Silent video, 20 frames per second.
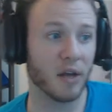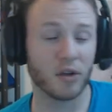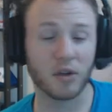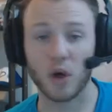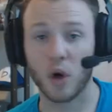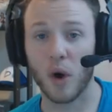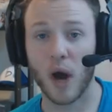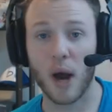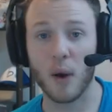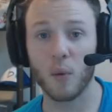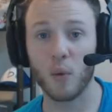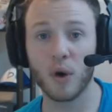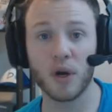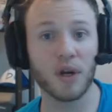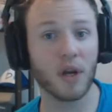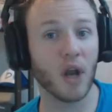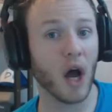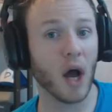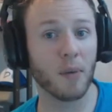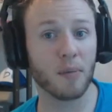So I
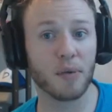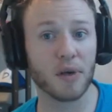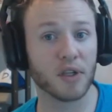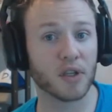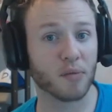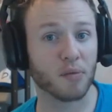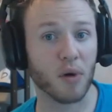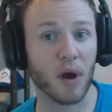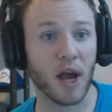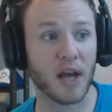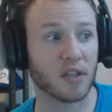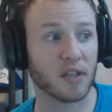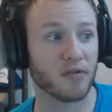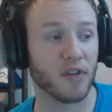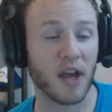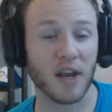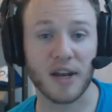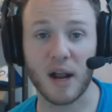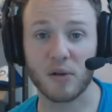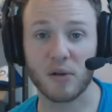would not be surprised if
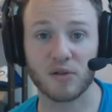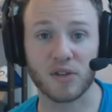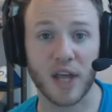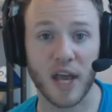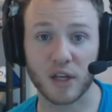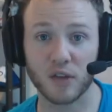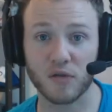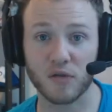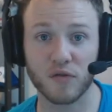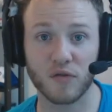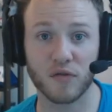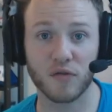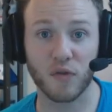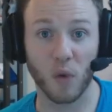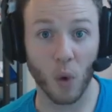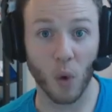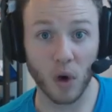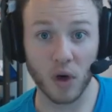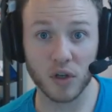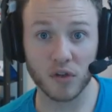they announced
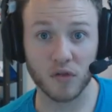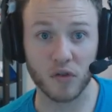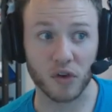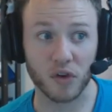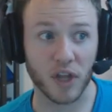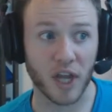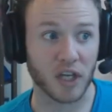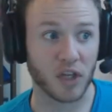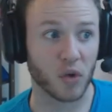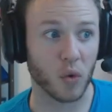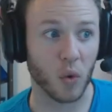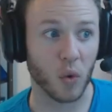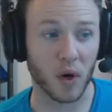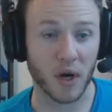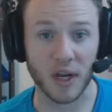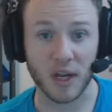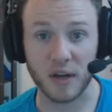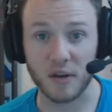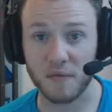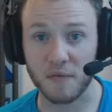X-Force for like
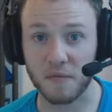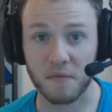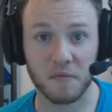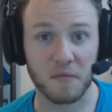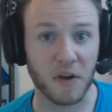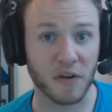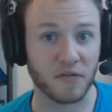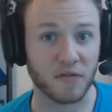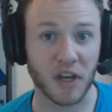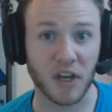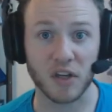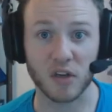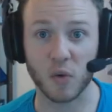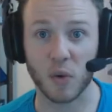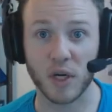2015,